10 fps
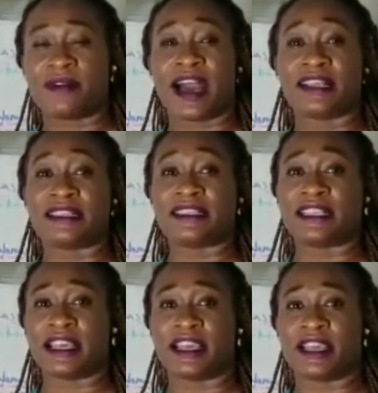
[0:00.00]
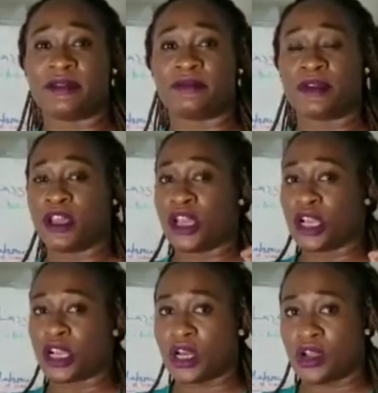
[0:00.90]
and same
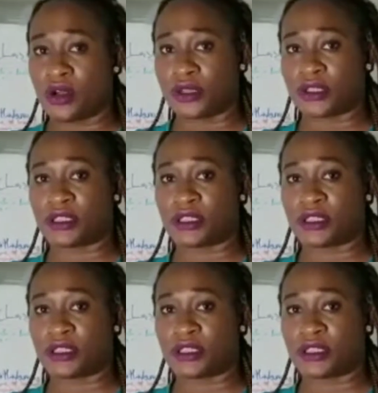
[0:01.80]
clothes.